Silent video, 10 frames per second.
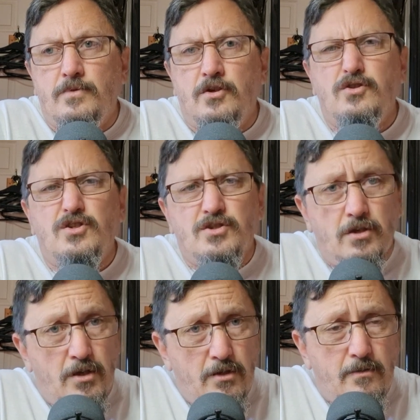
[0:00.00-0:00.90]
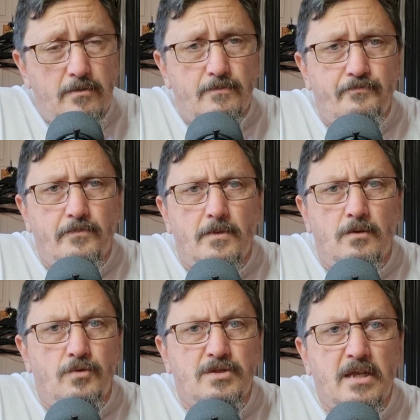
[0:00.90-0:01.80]
concern
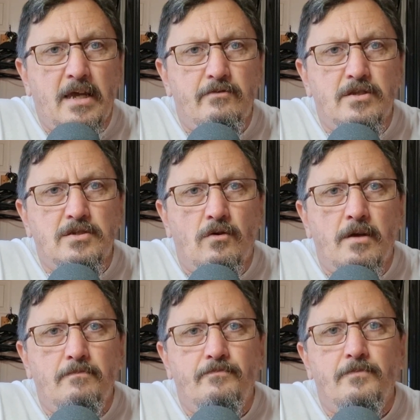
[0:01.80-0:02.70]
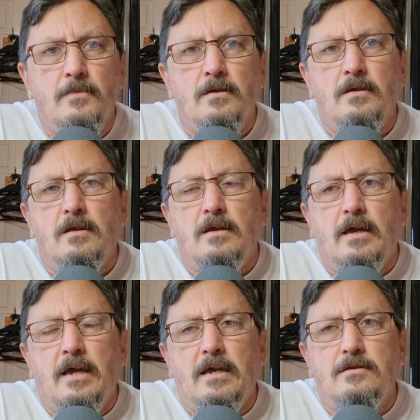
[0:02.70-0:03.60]
that was there at the time.
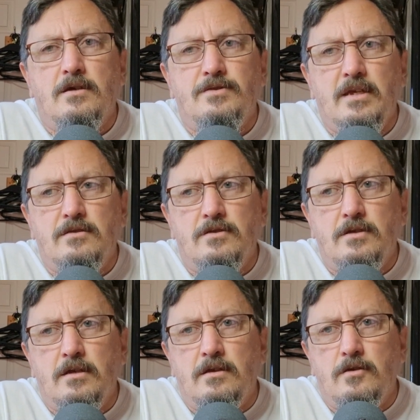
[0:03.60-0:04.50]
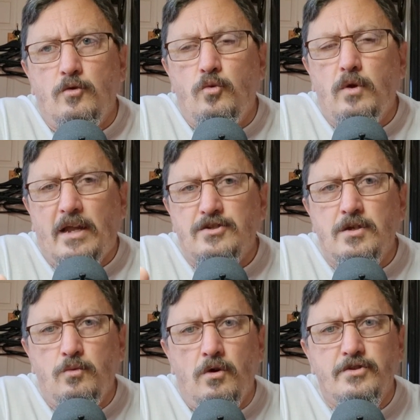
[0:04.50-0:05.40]
And I think that it all actually
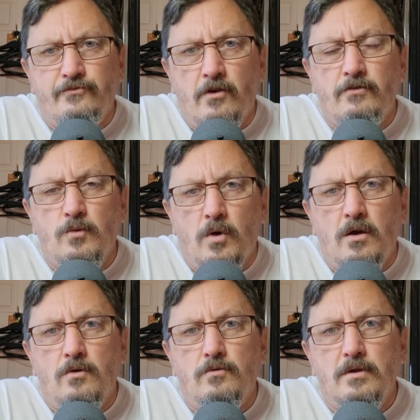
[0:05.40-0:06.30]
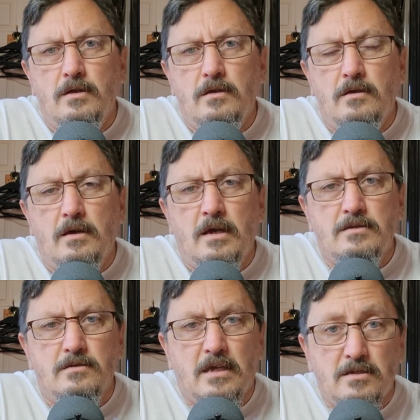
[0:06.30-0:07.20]
worked very well
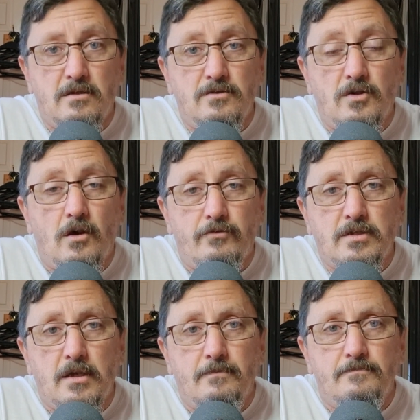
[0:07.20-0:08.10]
as an entirety.